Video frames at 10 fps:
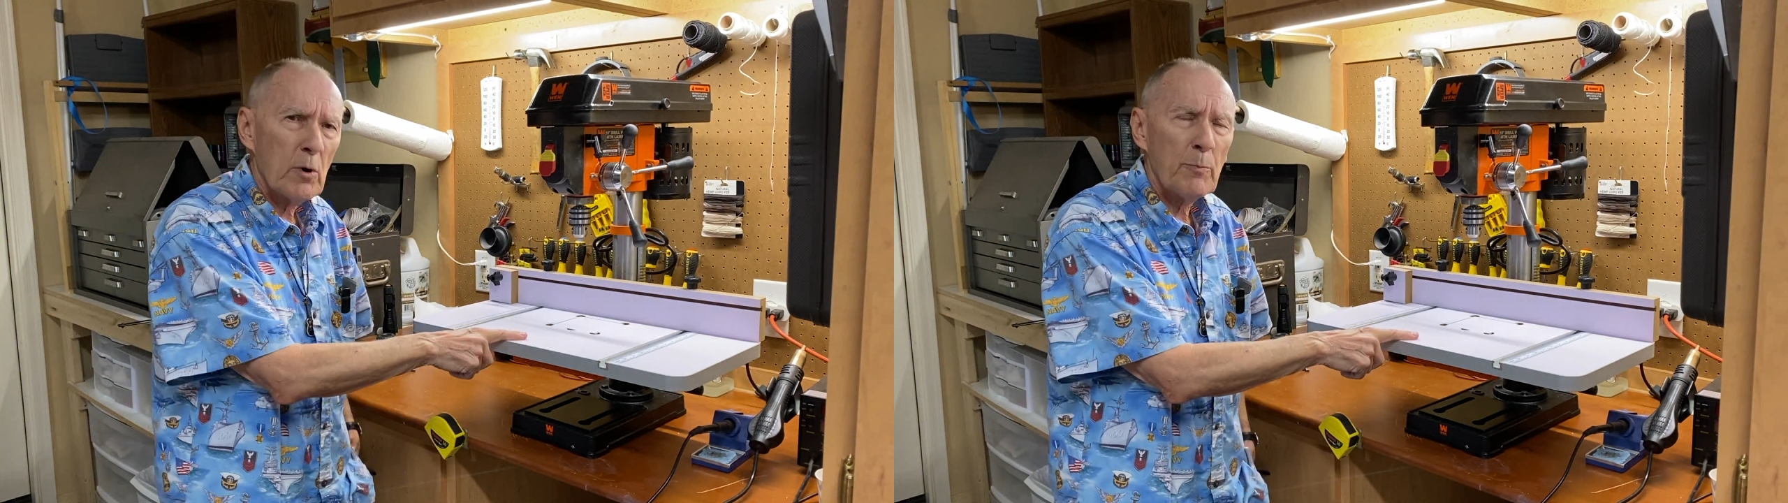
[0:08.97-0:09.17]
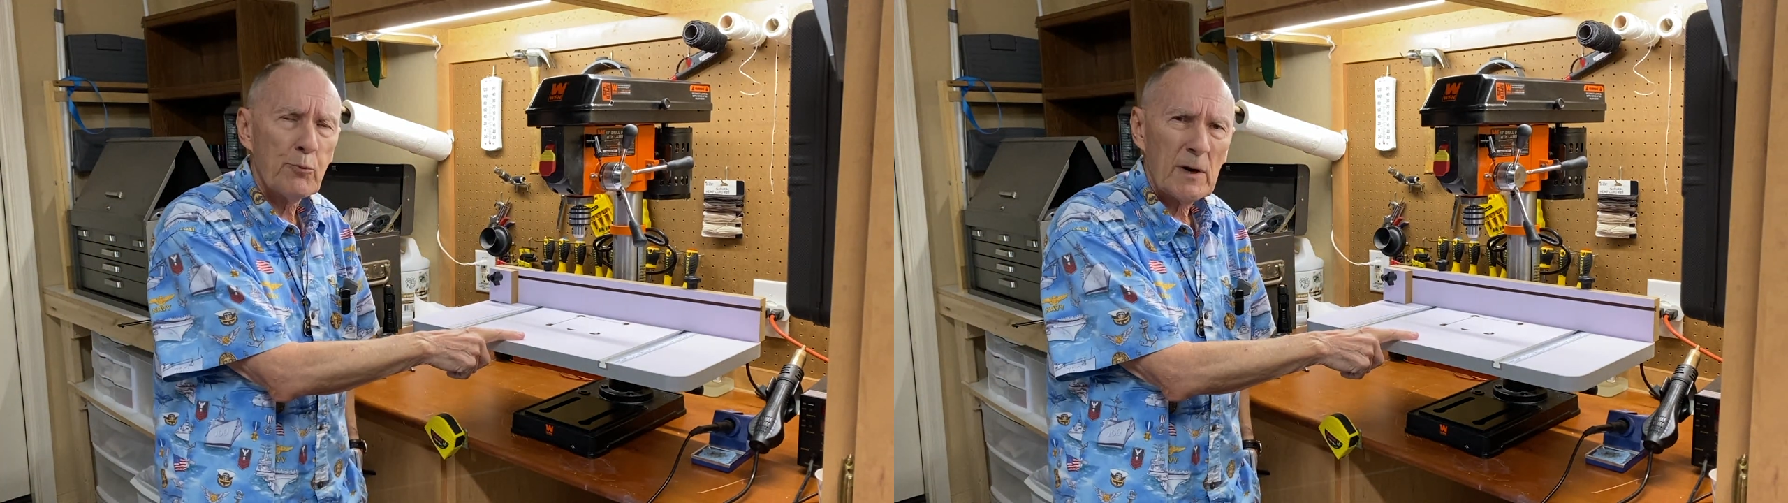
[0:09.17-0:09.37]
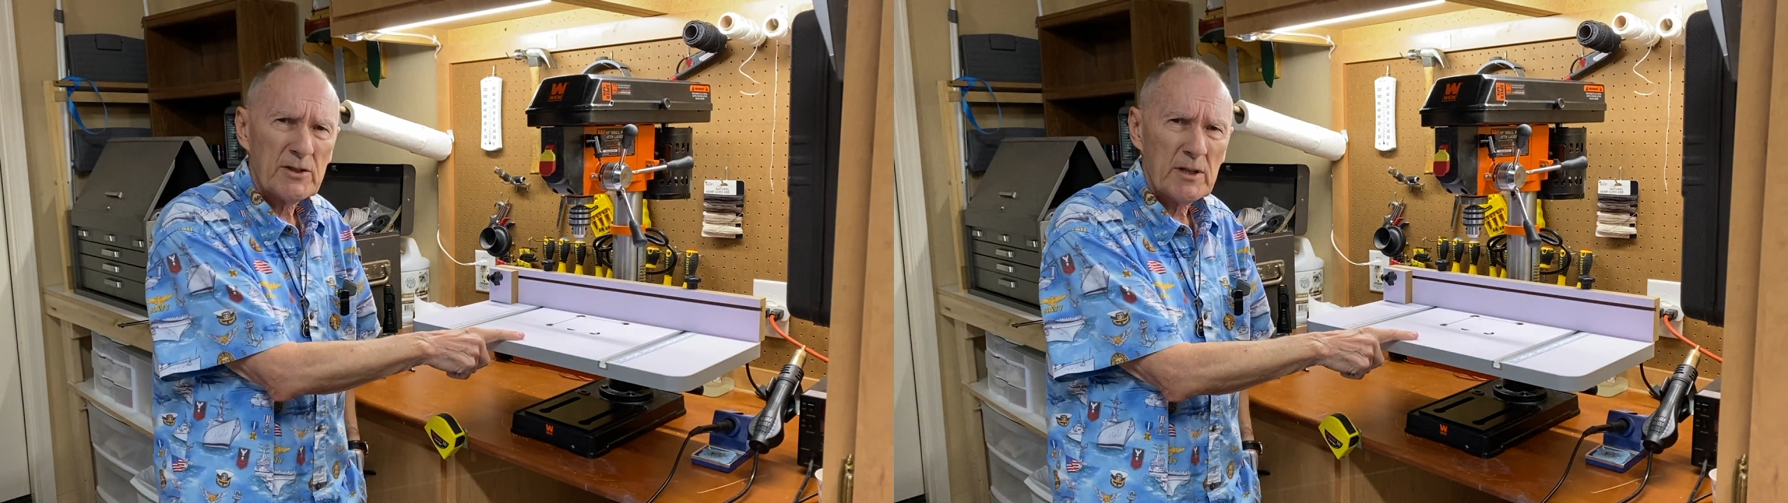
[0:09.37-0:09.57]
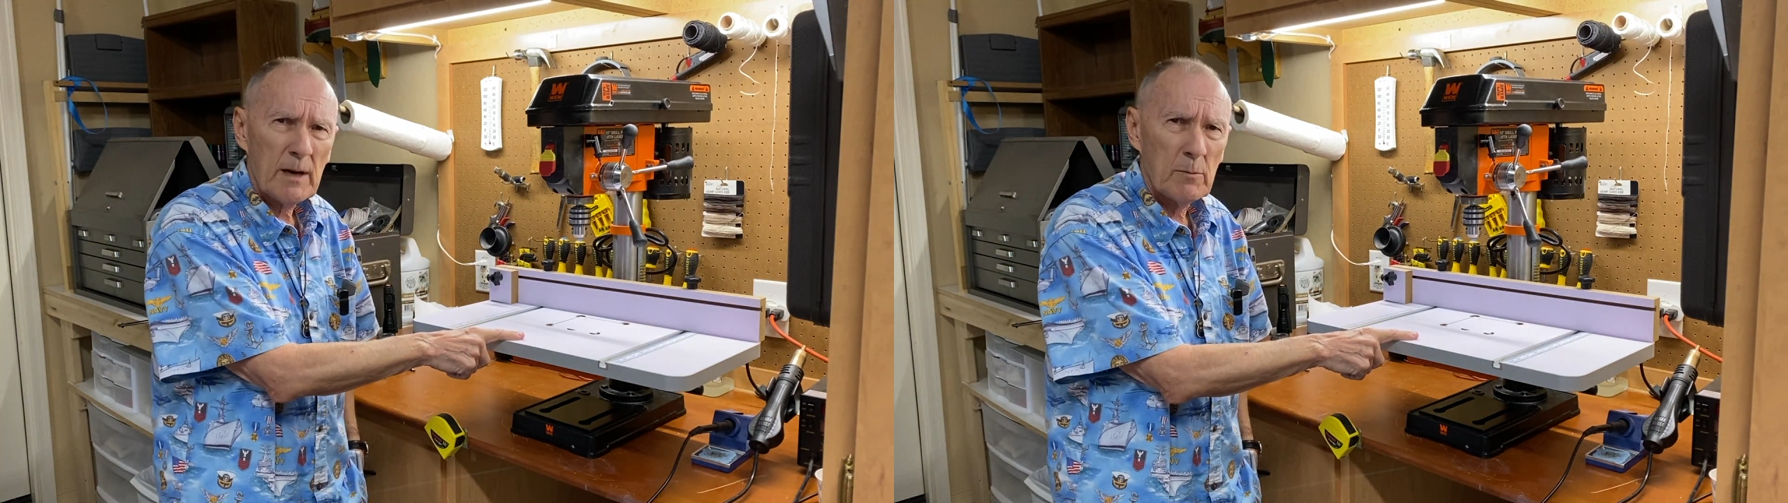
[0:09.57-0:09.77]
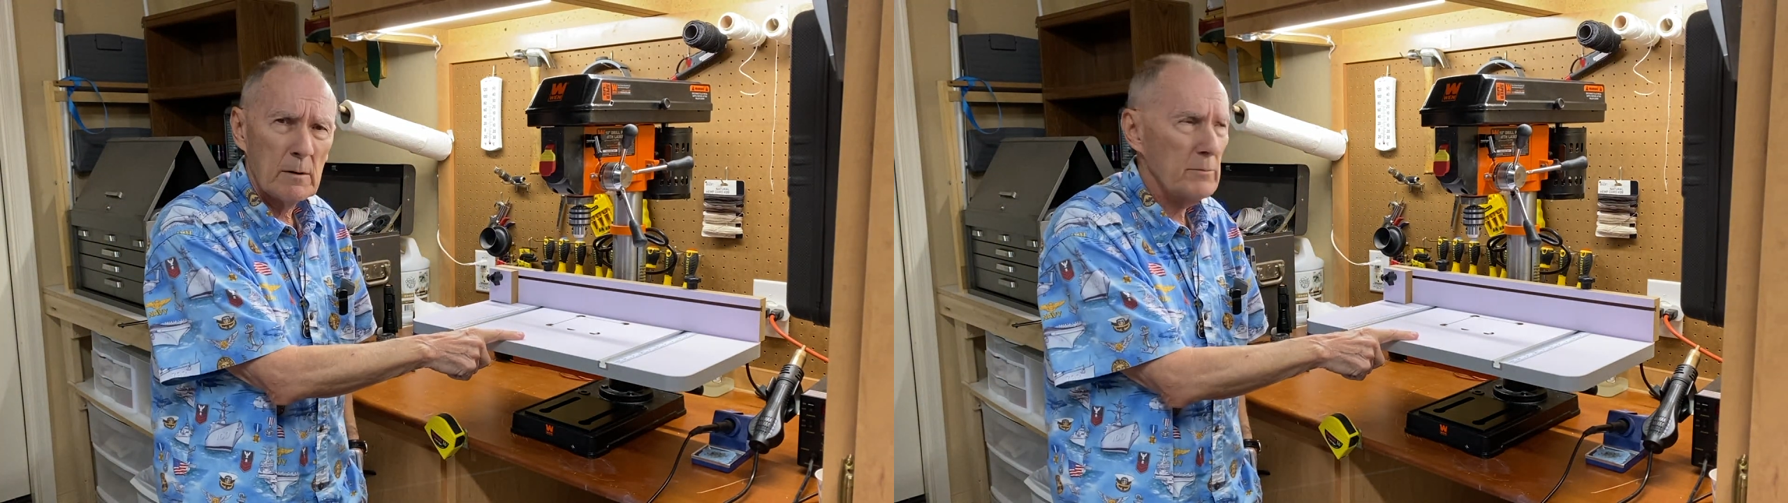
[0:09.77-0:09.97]
press
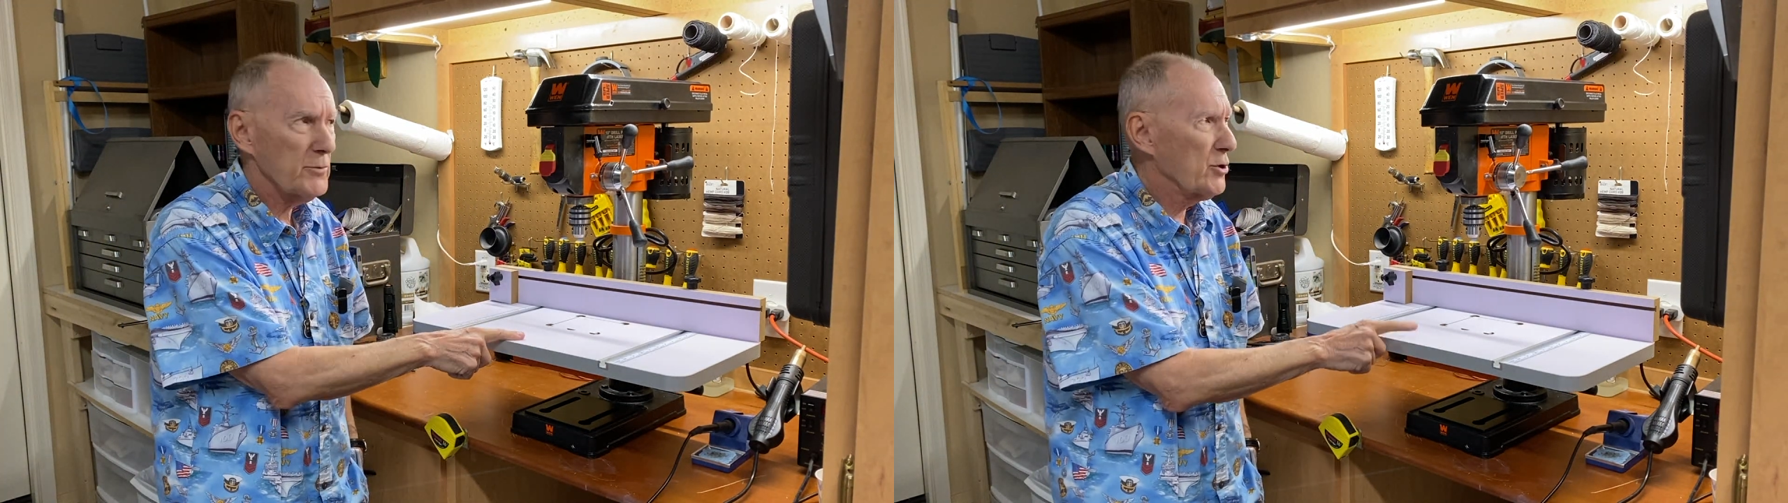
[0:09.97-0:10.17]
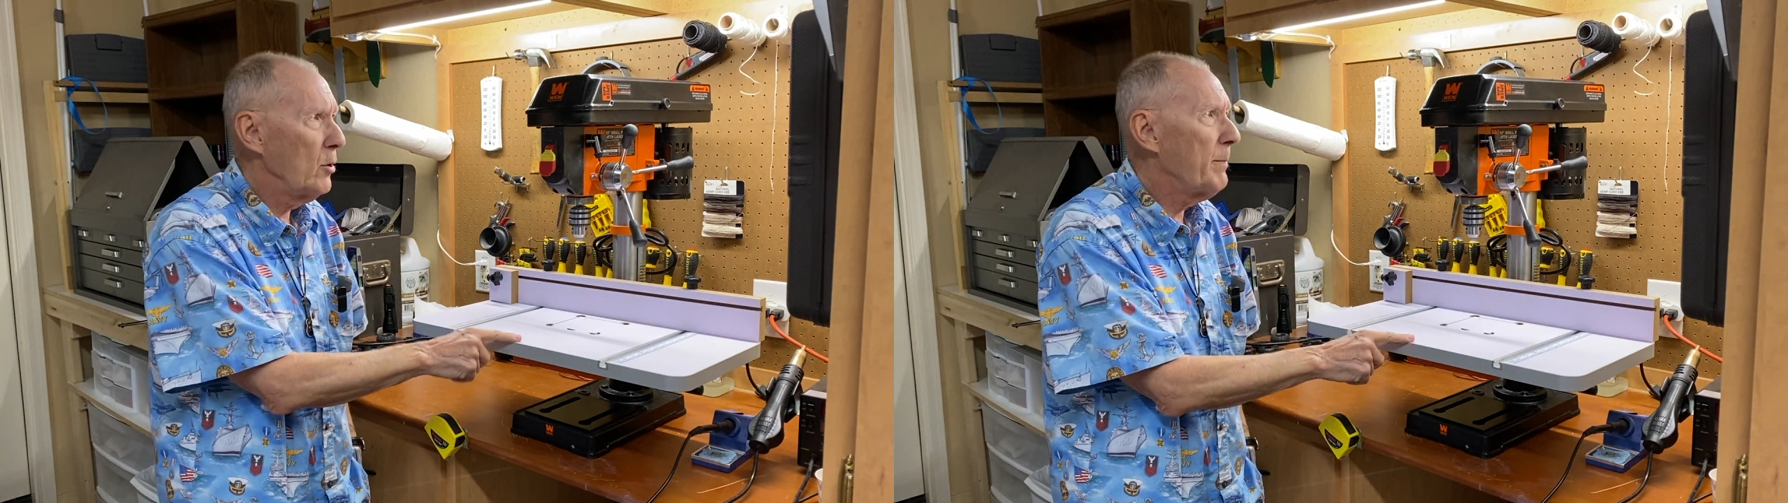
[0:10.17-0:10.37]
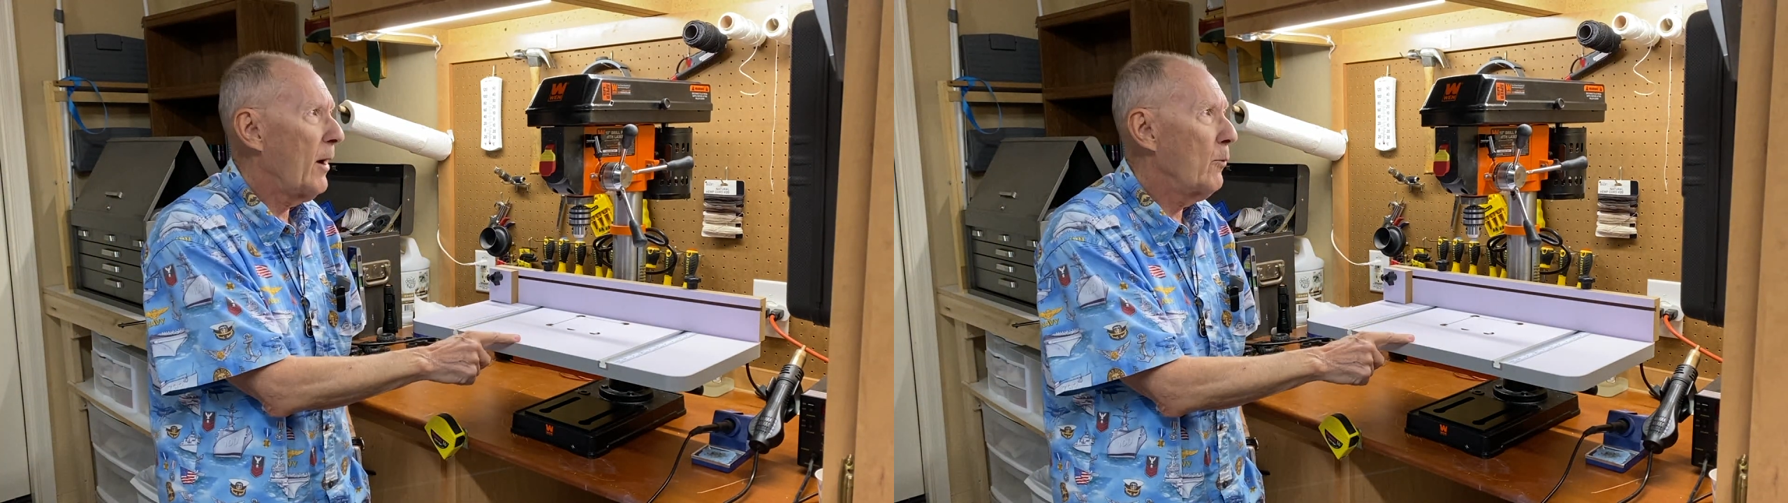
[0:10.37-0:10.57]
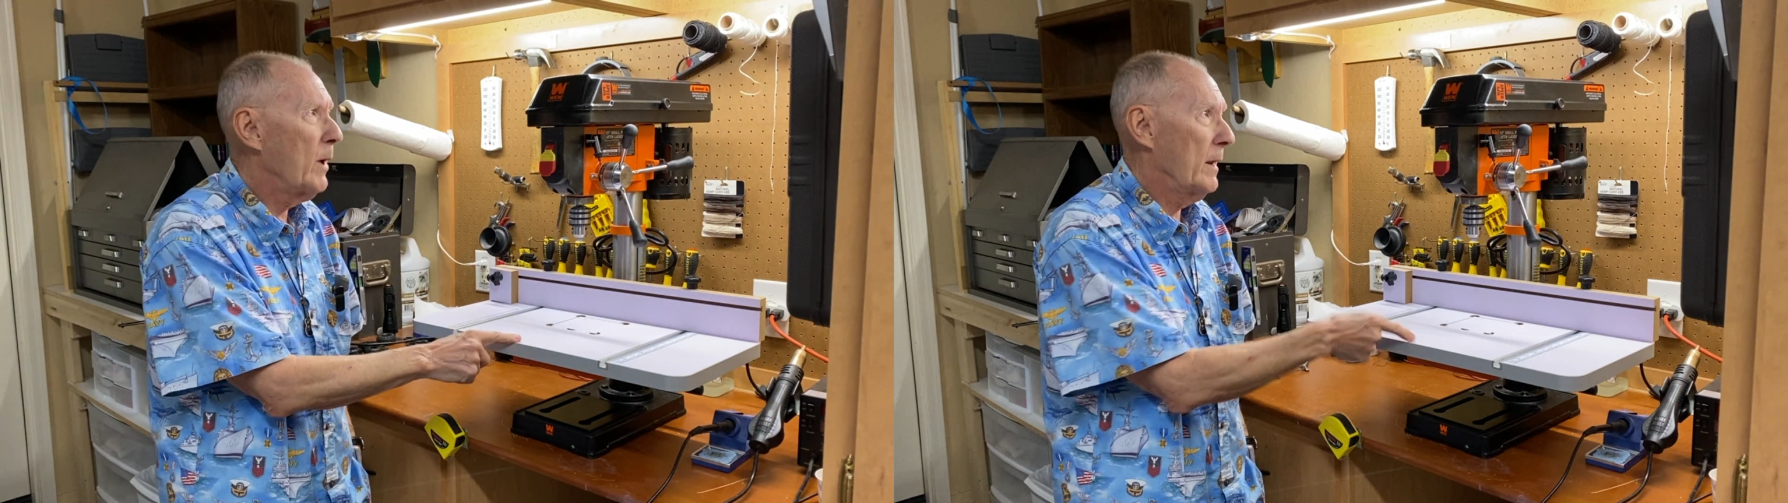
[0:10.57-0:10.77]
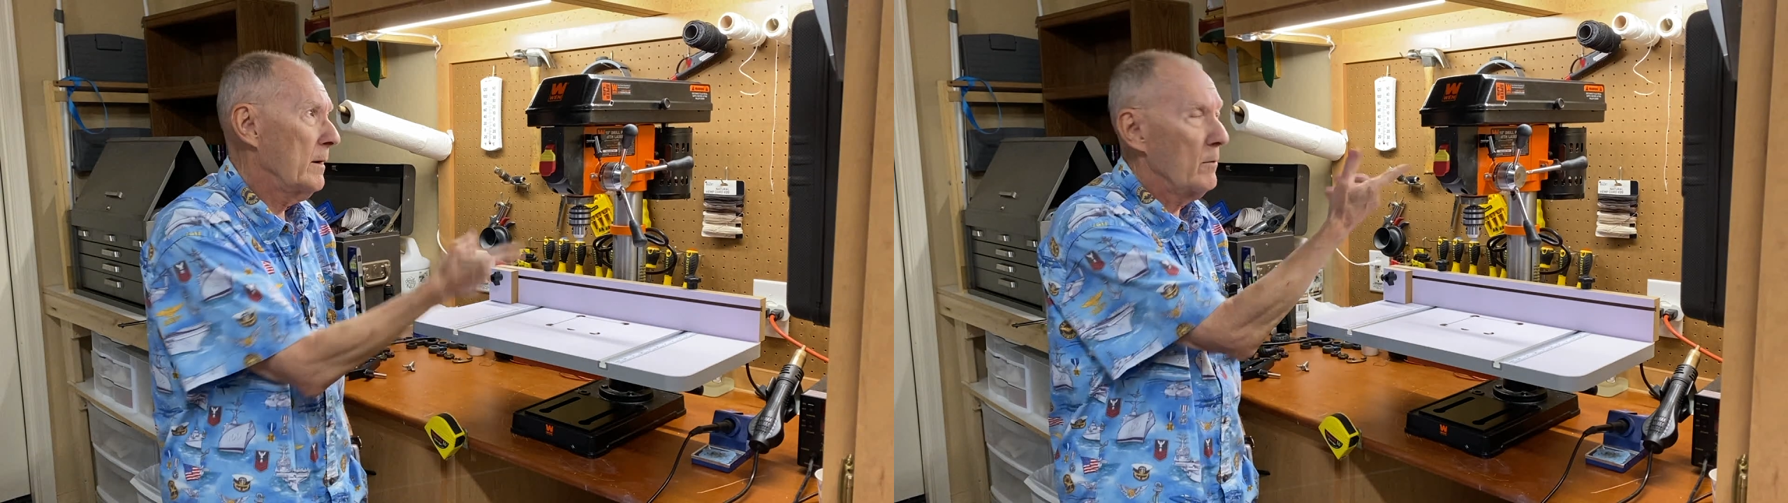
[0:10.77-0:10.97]
table sold by Wen.